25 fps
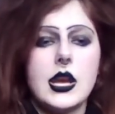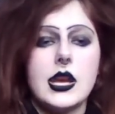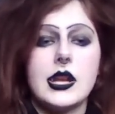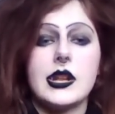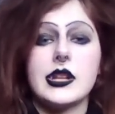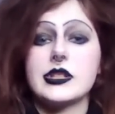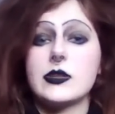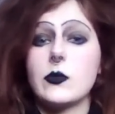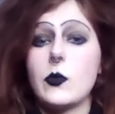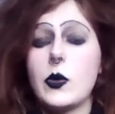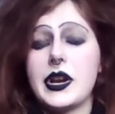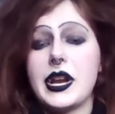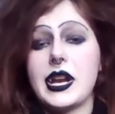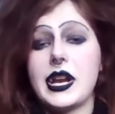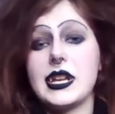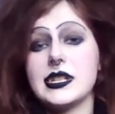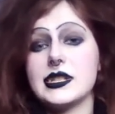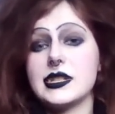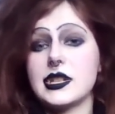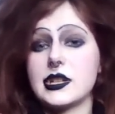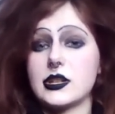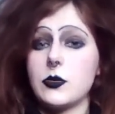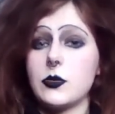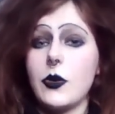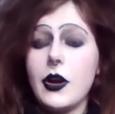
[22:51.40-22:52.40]
It doesn't want any
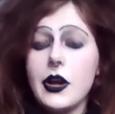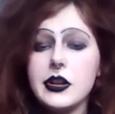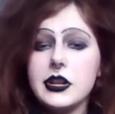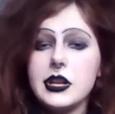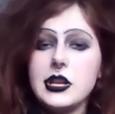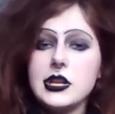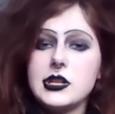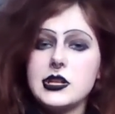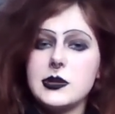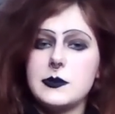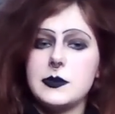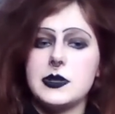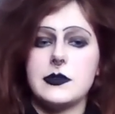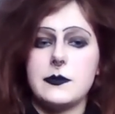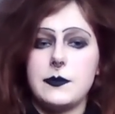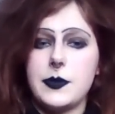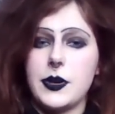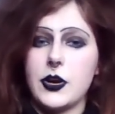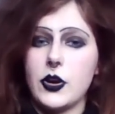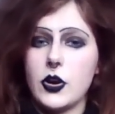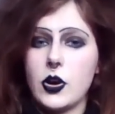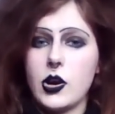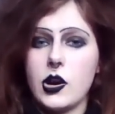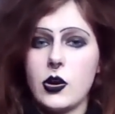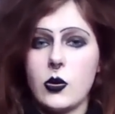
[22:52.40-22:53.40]
sexuality to be
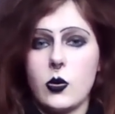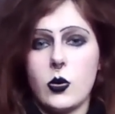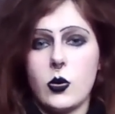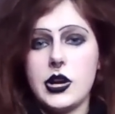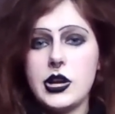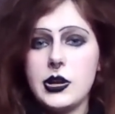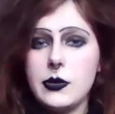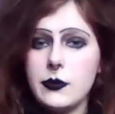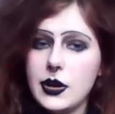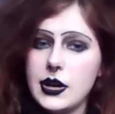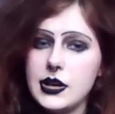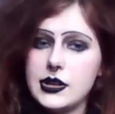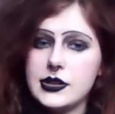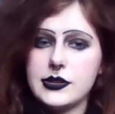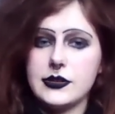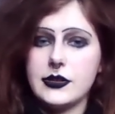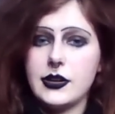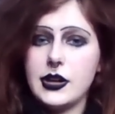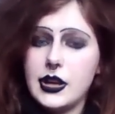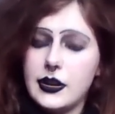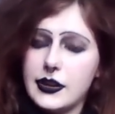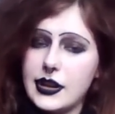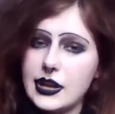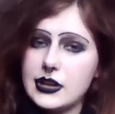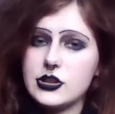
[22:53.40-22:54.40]
superior, or any race,
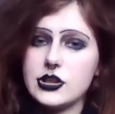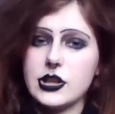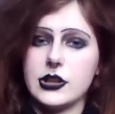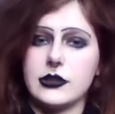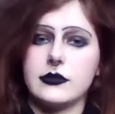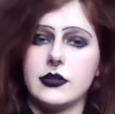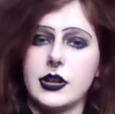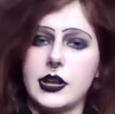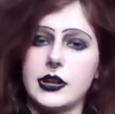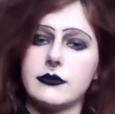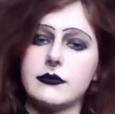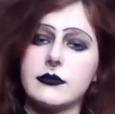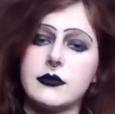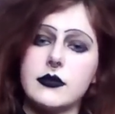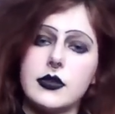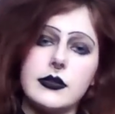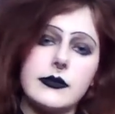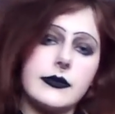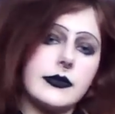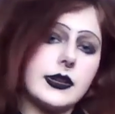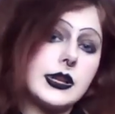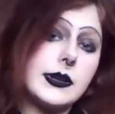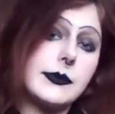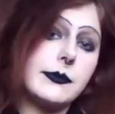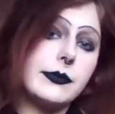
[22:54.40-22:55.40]
or any of that shit. Like,
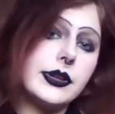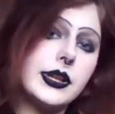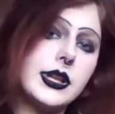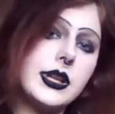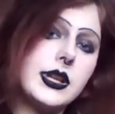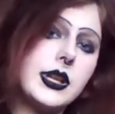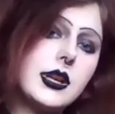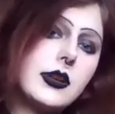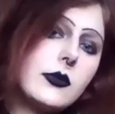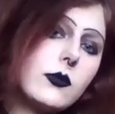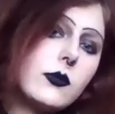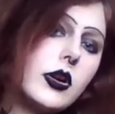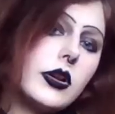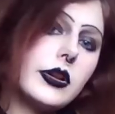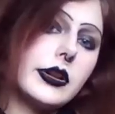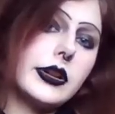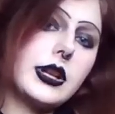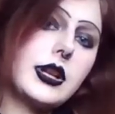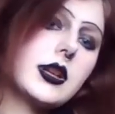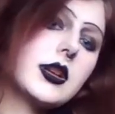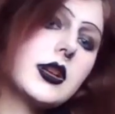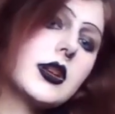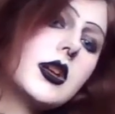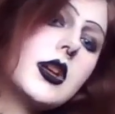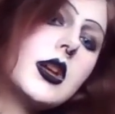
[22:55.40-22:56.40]
complete
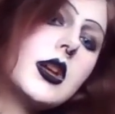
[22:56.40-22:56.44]
equality.